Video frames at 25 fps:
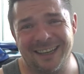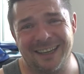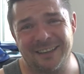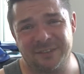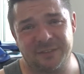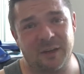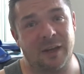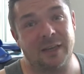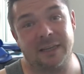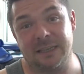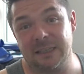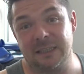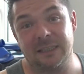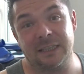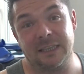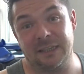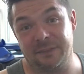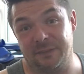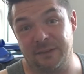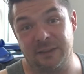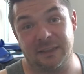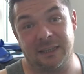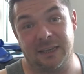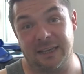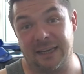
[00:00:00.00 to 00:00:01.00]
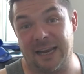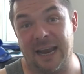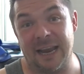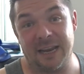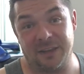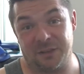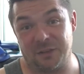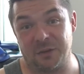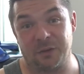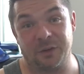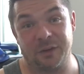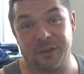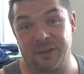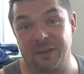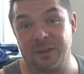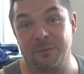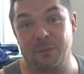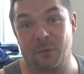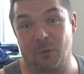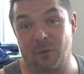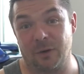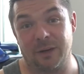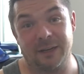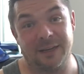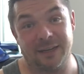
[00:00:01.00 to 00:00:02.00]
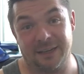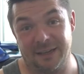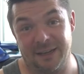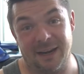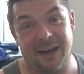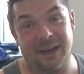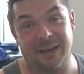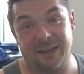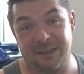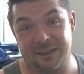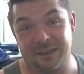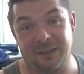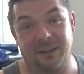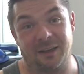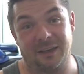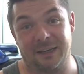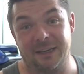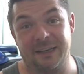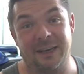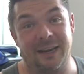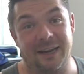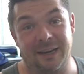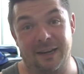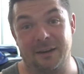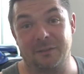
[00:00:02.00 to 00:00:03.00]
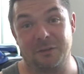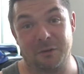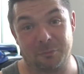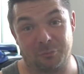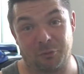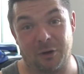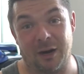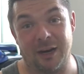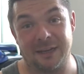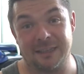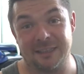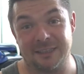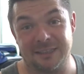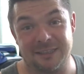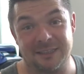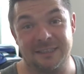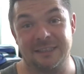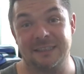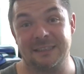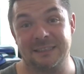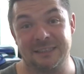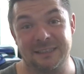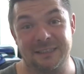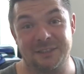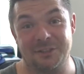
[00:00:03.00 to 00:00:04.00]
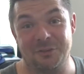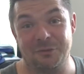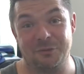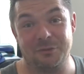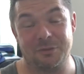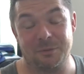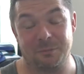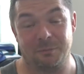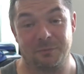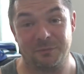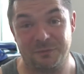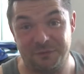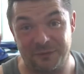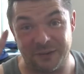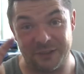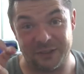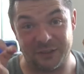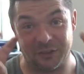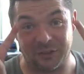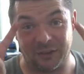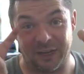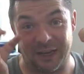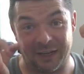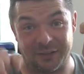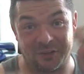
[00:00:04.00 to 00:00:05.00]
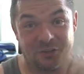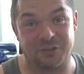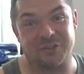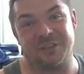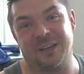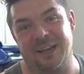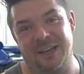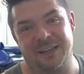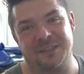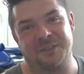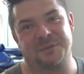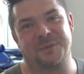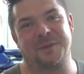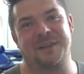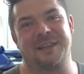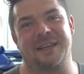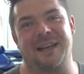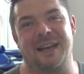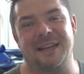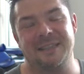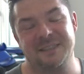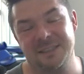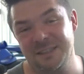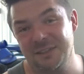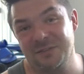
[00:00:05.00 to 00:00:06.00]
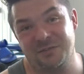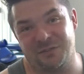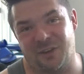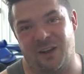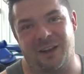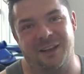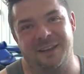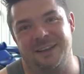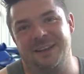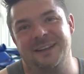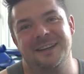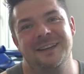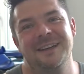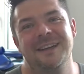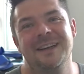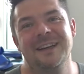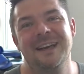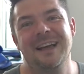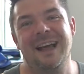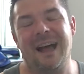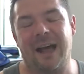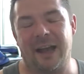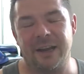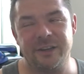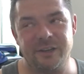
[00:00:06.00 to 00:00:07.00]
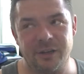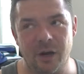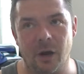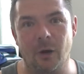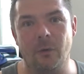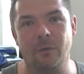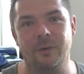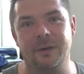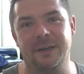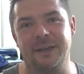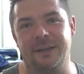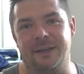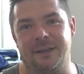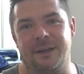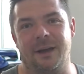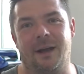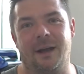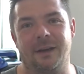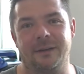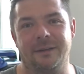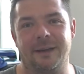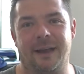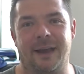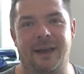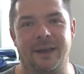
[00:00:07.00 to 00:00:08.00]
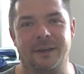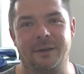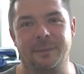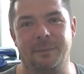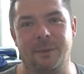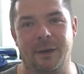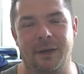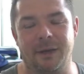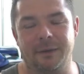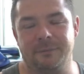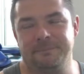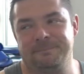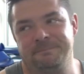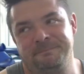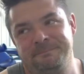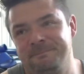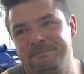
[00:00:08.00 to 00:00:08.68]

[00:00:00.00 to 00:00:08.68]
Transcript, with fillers: if I could leave at like 8.30 in the morning and 9 o'clock and head out to practice and at least do some physical exercise with the guys, it's fun. I don't need to contact, but,